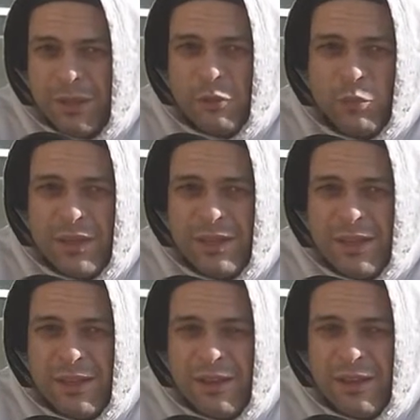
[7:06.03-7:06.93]
and the one
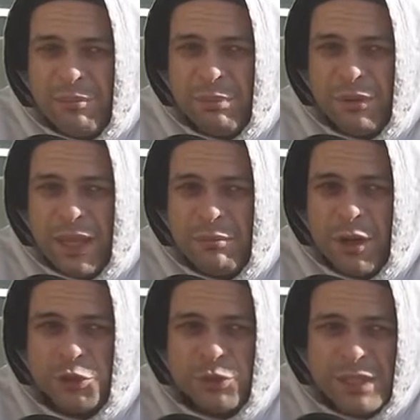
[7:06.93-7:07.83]
that people like
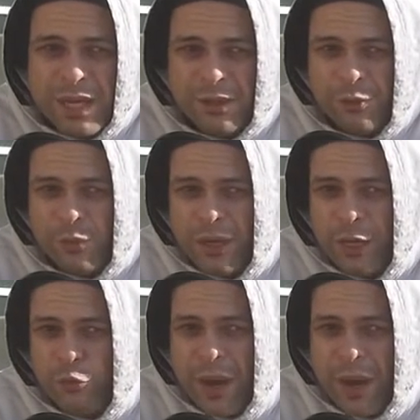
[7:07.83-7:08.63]
Marjorie Taylor Greene,